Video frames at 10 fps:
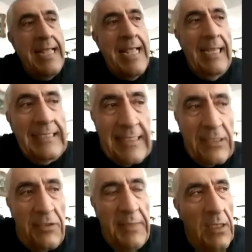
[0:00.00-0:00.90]
and he said
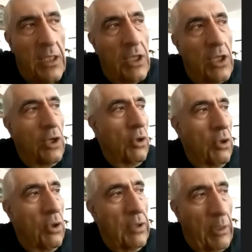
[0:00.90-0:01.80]
to me,
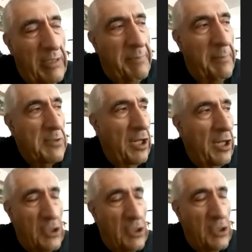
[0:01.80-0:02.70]
"Oh, the white people don't
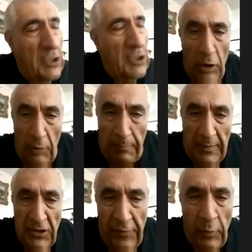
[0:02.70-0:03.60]
like to work." There's all a
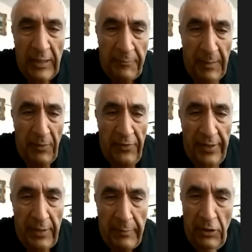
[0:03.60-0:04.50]
bunch of white people
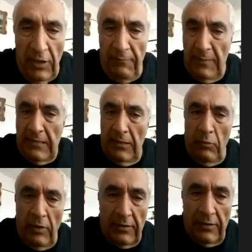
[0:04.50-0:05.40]
there, but nobody said a
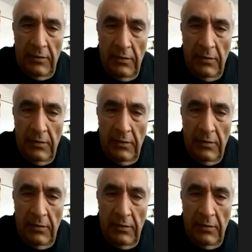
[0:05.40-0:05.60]
word.